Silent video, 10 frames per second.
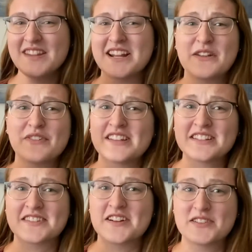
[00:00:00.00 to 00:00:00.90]
And I feel like
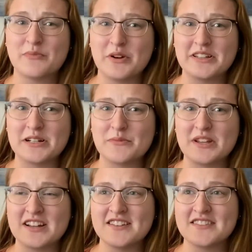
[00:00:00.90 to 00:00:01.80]
it's not a spoiler
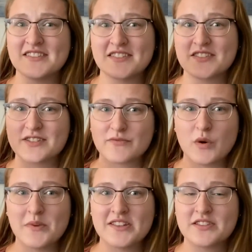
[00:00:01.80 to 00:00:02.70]
because this is a
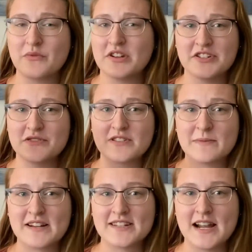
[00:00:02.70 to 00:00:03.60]
romance, so what did you
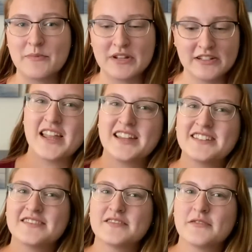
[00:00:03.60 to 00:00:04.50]
expect to happen?
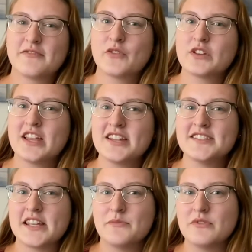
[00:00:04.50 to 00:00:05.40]
And for like a
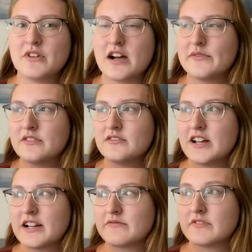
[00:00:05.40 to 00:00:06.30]
debut novel,
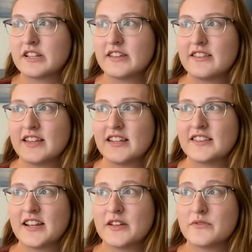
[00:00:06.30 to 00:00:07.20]
I really think
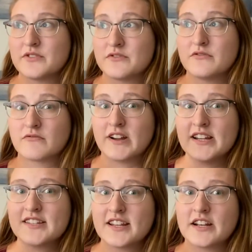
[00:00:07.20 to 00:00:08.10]
that it was
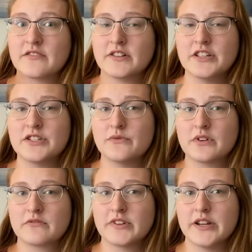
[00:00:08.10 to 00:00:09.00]
great, and I really do want
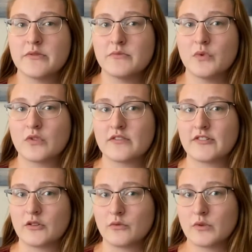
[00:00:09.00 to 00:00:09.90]
to read more of
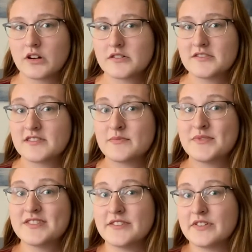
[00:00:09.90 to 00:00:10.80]
her works.
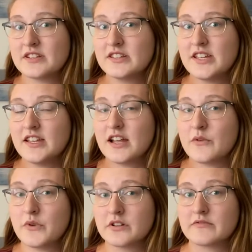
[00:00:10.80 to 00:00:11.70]
Specifically, I
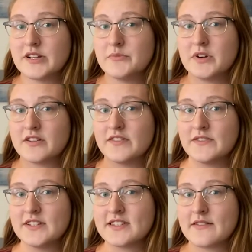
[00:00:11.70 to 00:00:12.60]
want to read Punk
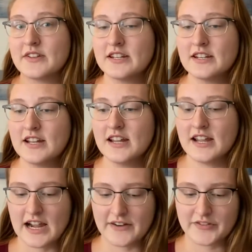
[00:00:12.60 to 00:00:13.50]
57
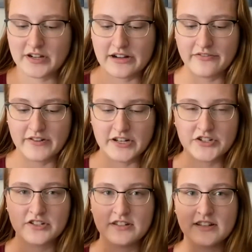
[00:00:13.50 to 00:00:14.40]
after I
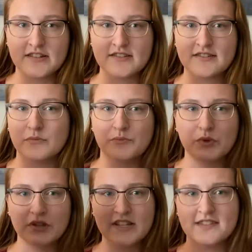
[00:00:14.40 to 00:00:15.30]
finish this
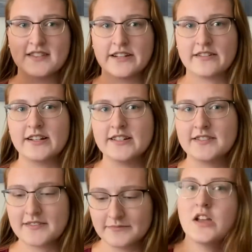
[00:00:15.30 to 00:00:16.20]
Bully
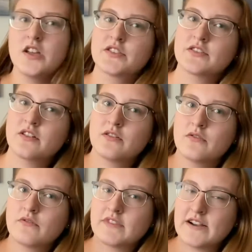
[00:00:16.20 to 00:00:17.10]
series.
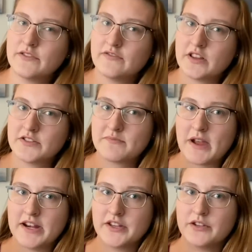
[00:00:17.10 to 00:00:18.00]
So Rival follows
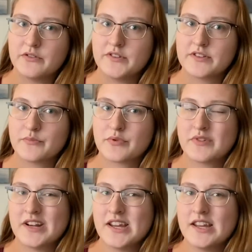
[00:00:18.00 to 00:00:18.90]
Madoc, who is a
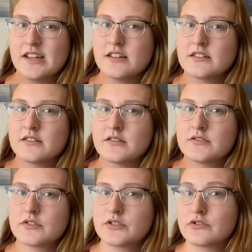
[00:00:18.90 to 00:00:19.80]
pretty
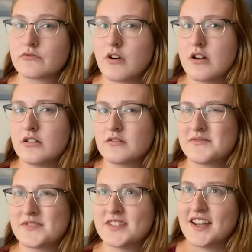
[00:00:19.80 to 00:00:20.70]

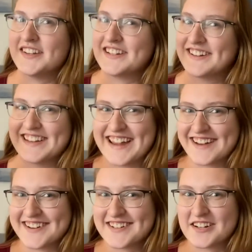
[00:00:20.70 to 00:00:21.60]
strong secondary
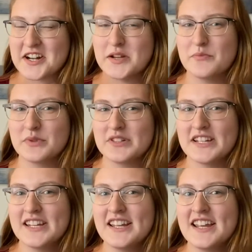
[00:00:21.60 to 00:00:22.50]
character in
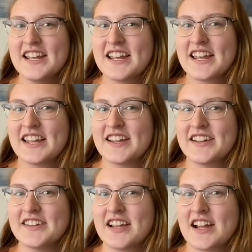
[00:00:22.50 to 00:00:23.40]
Bully,
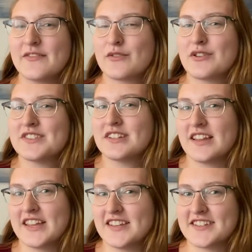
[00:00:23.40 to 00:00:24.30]
and I've grown to
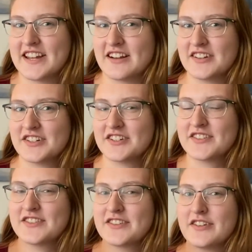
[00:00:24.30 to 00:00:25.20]
like his character,
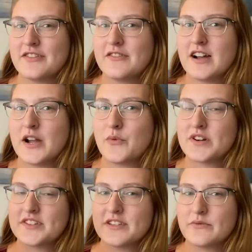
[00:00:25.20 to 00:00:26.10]
so I want
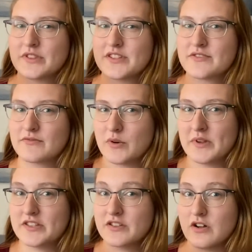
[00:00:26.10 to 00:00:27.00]
to see where this
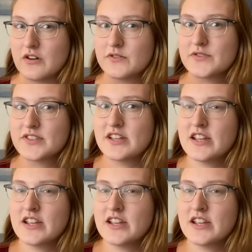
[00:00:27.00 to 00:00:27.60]
romance goes.